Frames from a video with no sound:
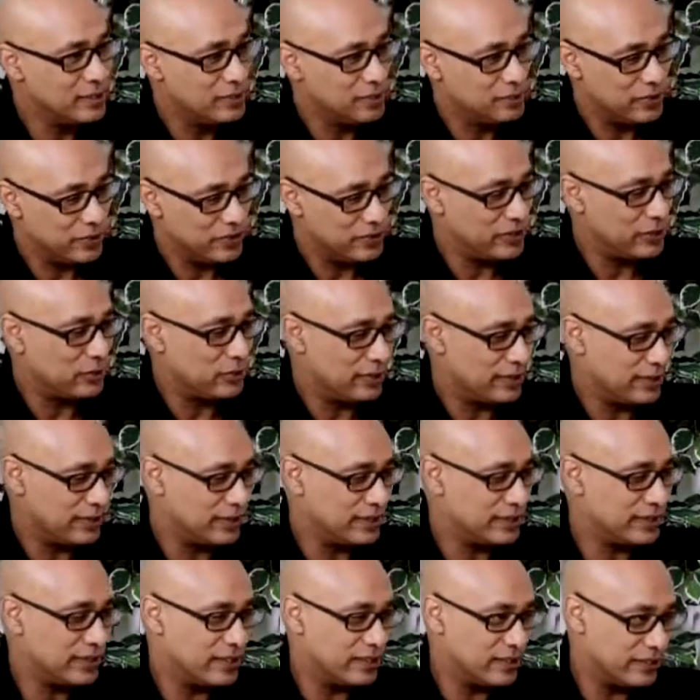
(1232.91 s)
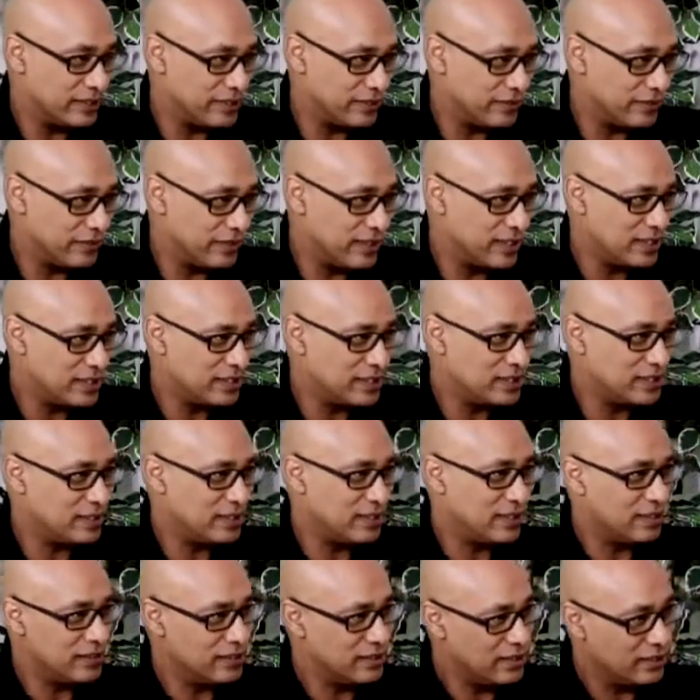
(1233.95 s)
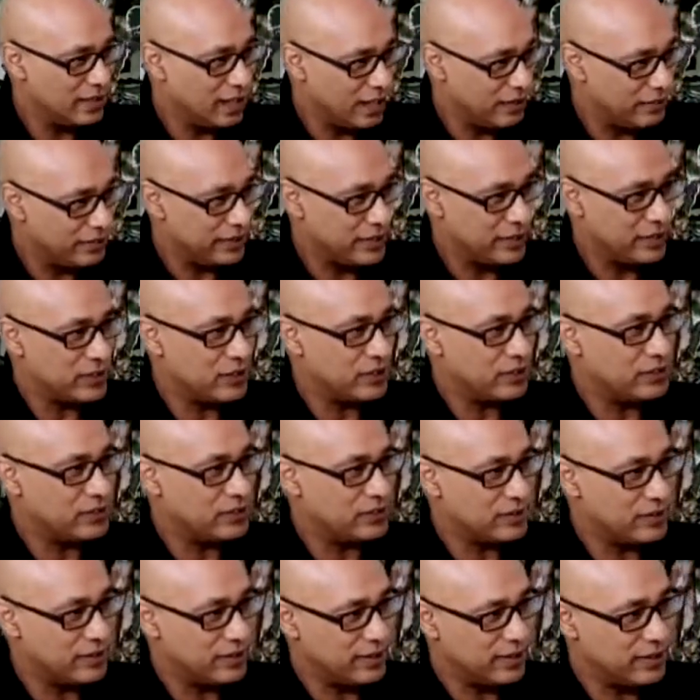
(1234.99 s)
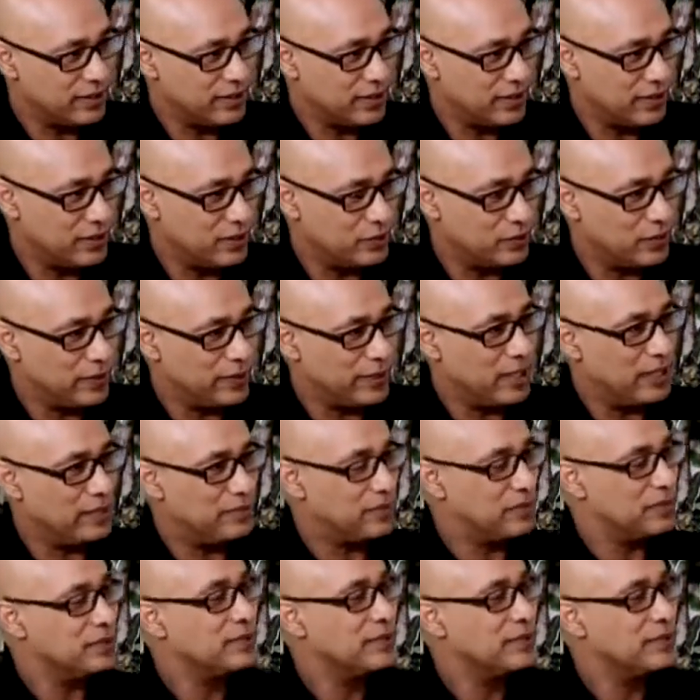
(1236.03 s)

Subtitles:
particularly the French and Ivory Coast, and what have you.